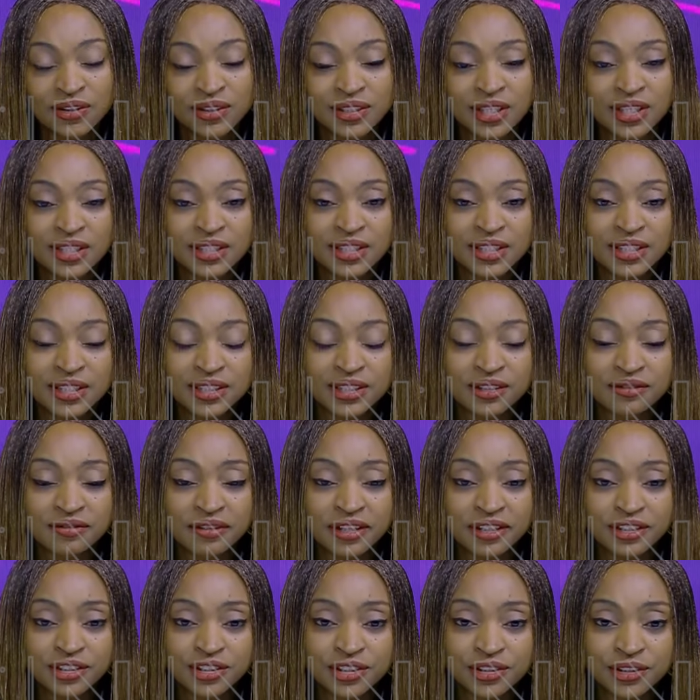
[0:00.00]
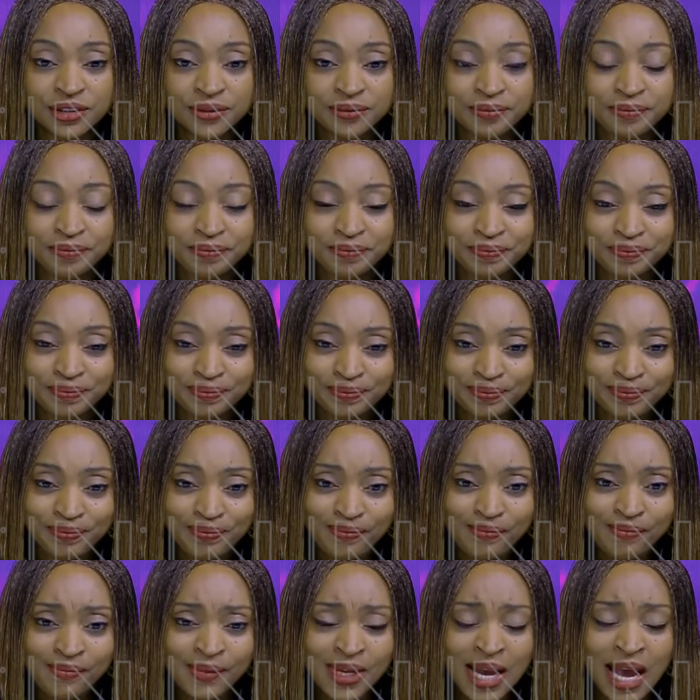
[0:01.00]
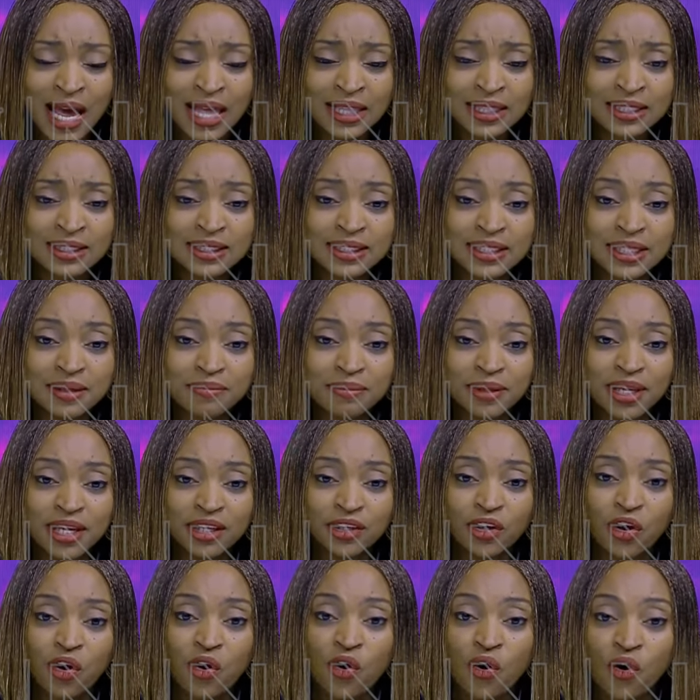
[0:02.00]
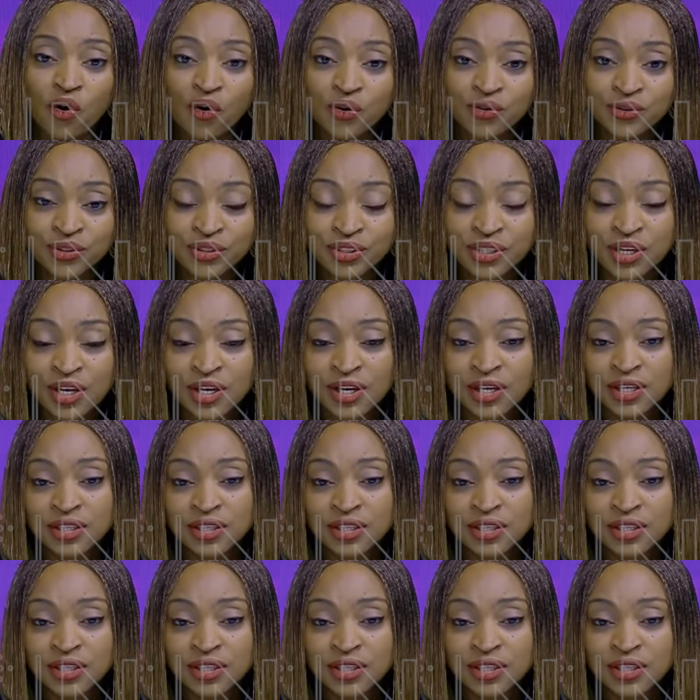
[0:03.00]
under the intervention and the team then calls